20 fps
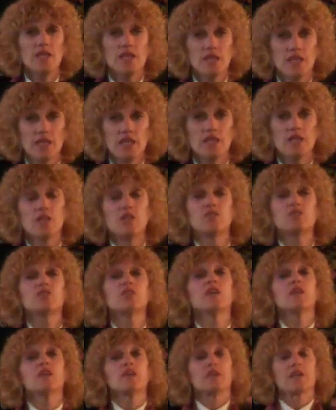is
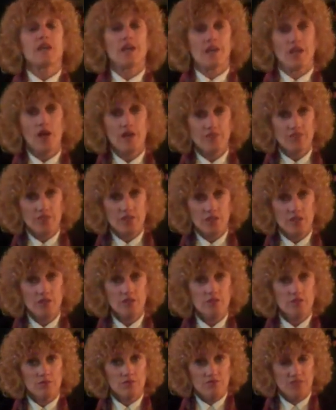cut off the
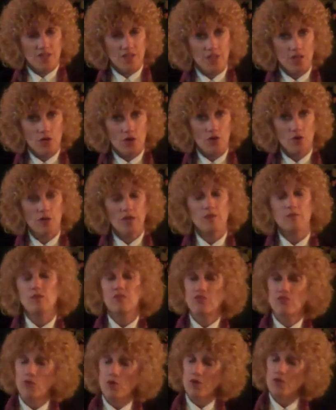video, and
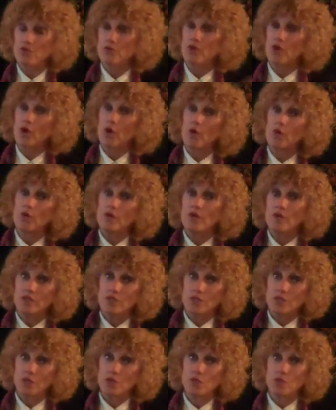before you go
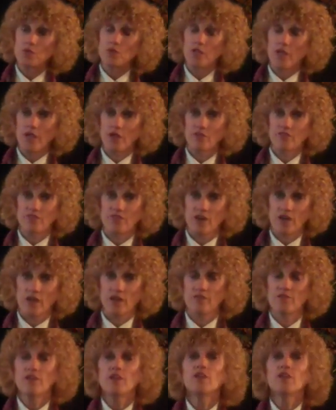to layer 5,